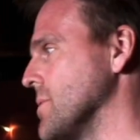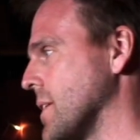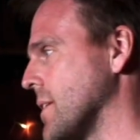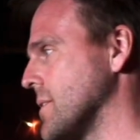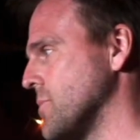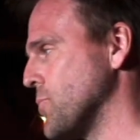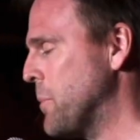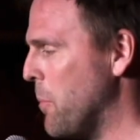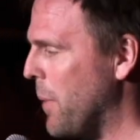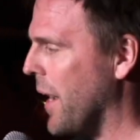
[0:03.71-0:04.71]
It was like it's a
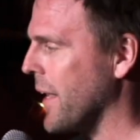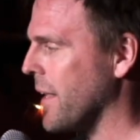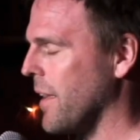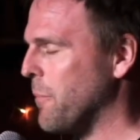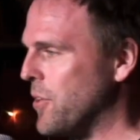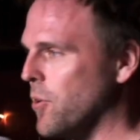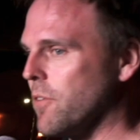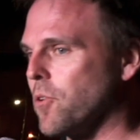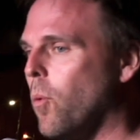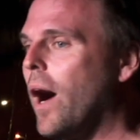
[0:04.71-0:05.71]
dream of mine, and I've been
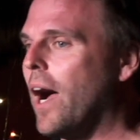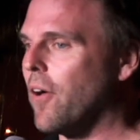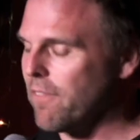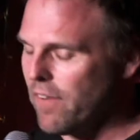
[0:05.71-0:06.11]
doing it for a while.